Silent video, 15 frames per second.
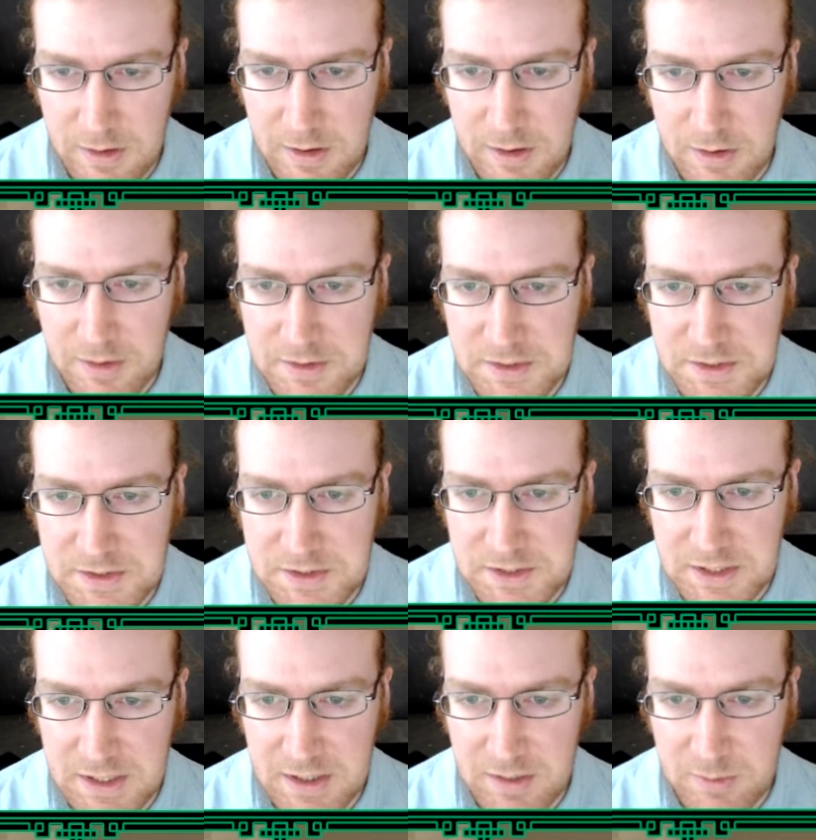Oh, this is
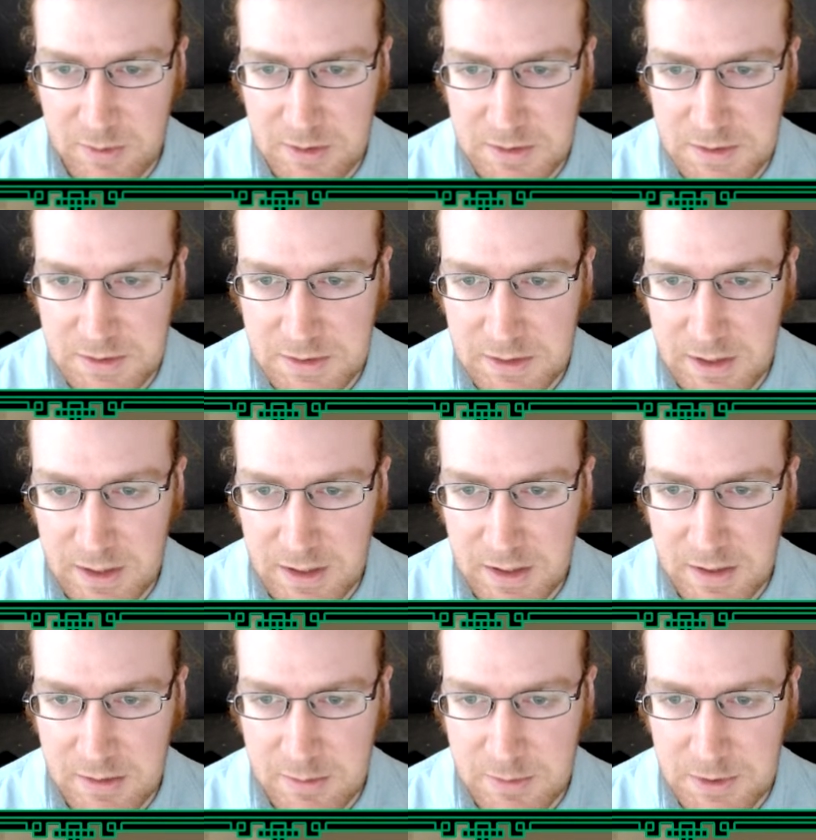just getting worse.
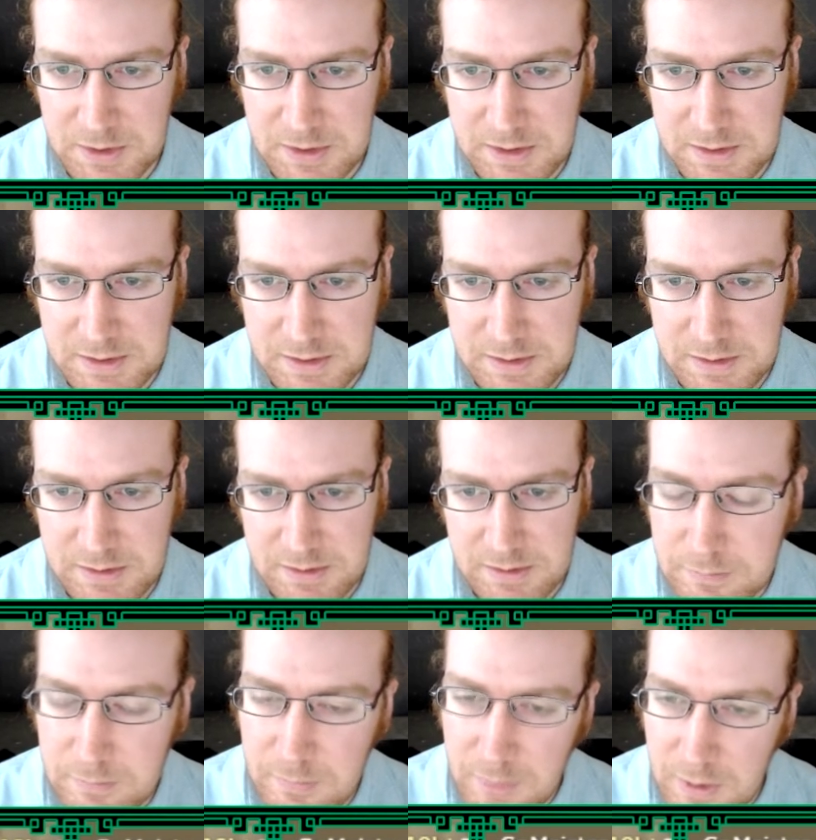What about this?
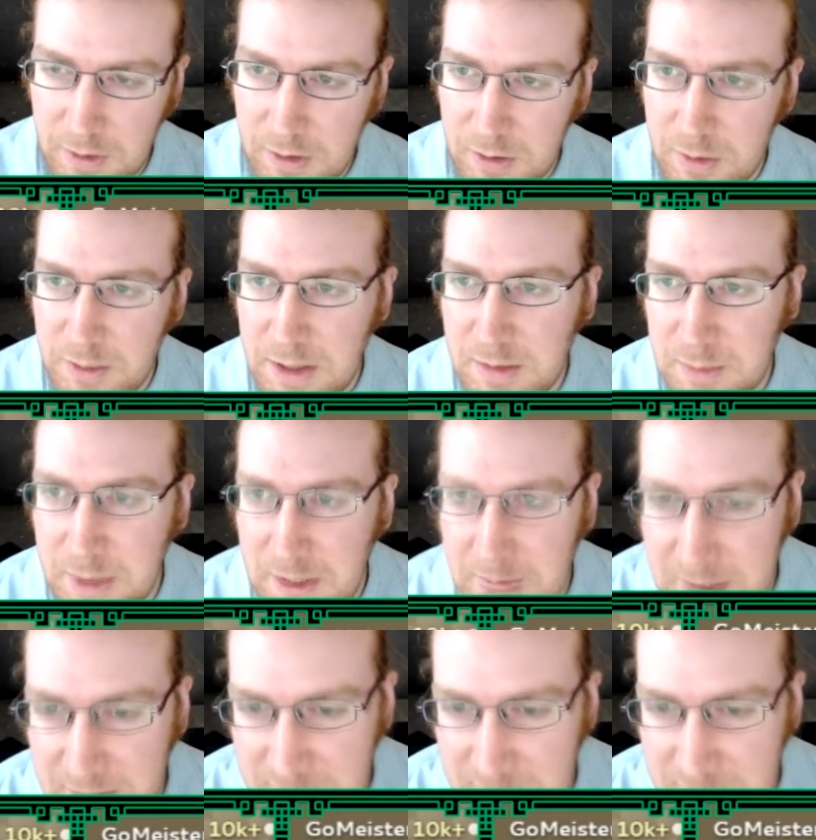Oh, wait a minute.